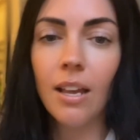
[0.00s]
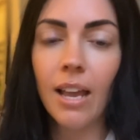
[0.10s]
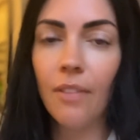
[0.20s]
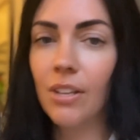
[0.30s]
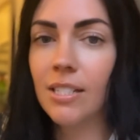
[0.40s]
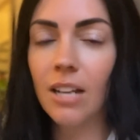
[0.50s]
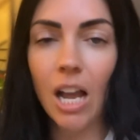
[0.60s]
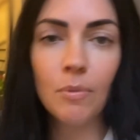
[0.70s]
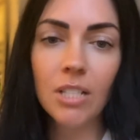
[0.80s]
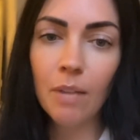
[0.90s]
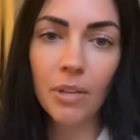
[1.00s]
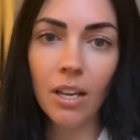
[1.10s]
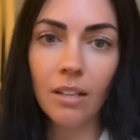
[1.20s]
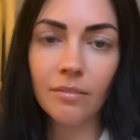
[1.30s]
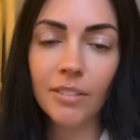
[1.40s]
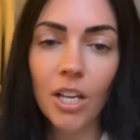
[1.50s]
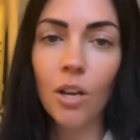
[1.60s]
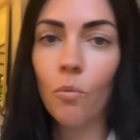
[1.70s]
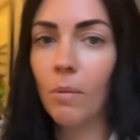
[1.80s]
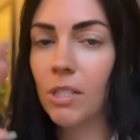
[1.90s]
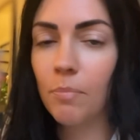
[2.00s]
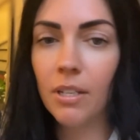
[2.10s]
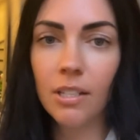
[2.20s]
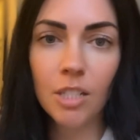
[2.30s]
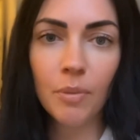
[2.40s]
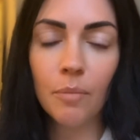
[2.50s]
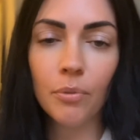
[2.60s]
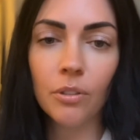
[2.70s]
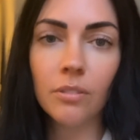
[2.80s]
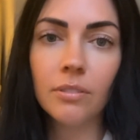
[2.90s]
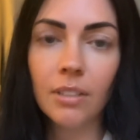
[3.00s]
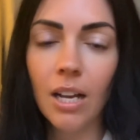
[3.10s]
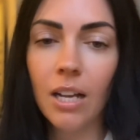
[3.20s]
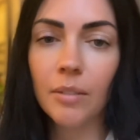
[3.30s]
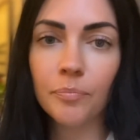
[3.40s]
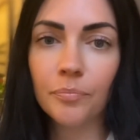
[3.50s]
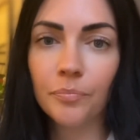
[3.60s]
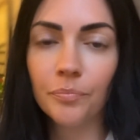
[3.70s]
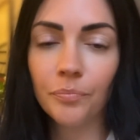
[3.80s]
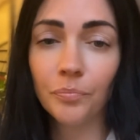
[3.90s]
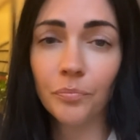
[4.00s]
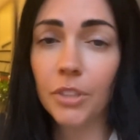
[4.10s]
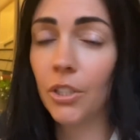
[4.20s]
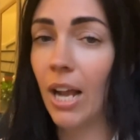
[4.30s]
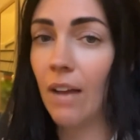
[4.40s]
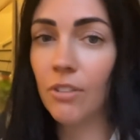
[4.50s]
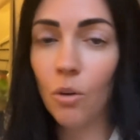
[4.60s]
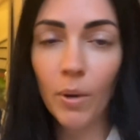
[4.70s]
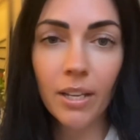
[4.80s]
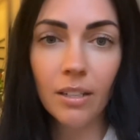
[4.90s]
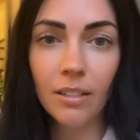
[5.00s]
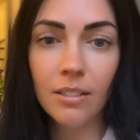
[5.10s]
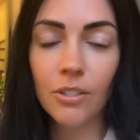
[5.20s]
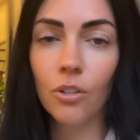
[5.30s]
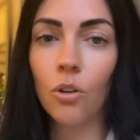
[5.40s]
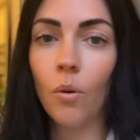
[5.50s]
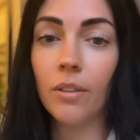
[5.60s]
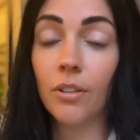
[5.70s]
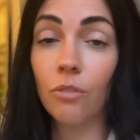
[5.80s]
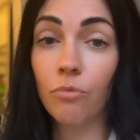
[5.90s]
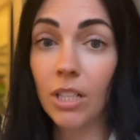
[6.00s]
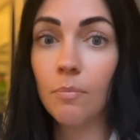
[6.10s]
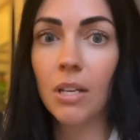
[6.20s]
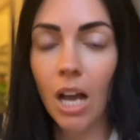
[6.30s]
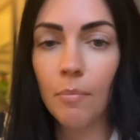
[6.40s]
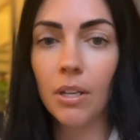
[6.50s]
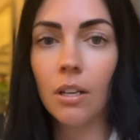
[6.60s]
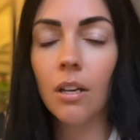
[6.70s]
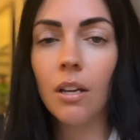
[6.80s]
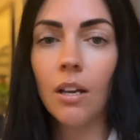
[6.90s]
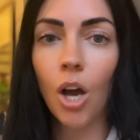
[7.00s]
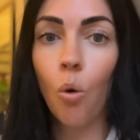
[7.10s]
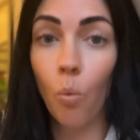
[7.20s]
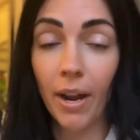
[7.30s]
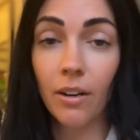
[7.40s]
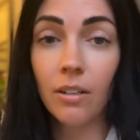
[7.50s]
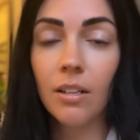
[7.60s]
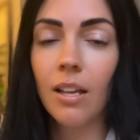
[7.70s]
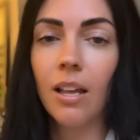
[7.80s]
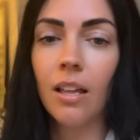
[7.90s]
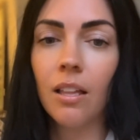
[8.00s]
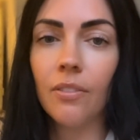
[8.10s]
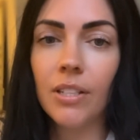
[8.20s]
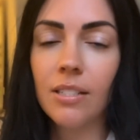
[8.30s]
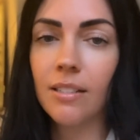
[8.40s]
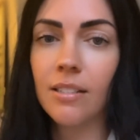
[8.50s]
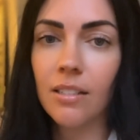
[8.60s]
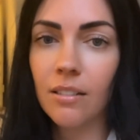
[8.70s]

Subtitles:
And this time and time again, when I'm speaking to people that are having awakenings, that are really becoming aware, this is